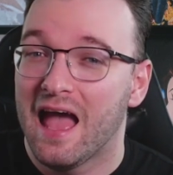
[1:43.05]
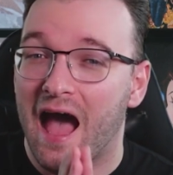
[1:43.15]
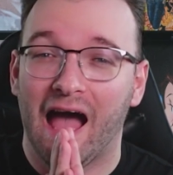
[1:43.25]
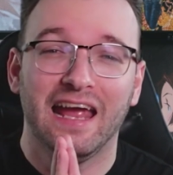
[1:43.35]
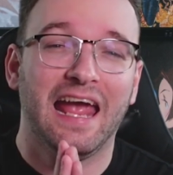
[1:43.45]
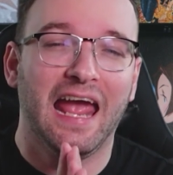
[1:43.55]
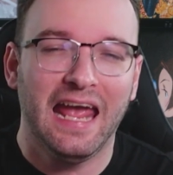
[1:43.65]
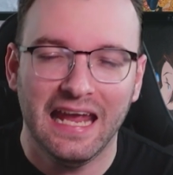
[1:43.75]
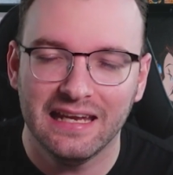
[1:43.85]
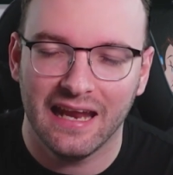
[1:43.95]
I
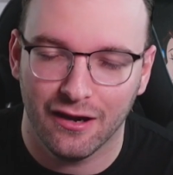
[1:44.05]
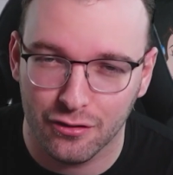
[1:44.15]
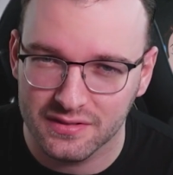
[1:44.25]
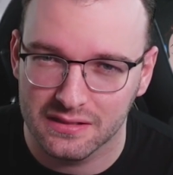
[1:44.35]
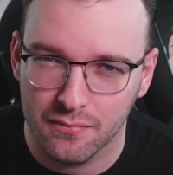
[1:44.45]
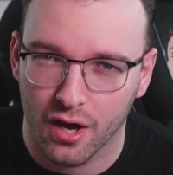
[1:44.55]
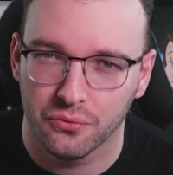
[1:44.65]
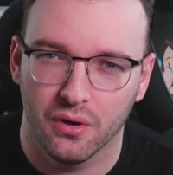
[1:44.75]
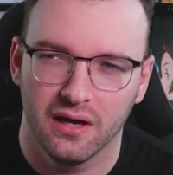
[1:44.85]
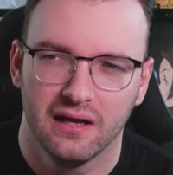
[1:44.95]
hate harems in
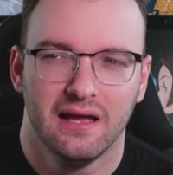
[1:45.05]
manhwa,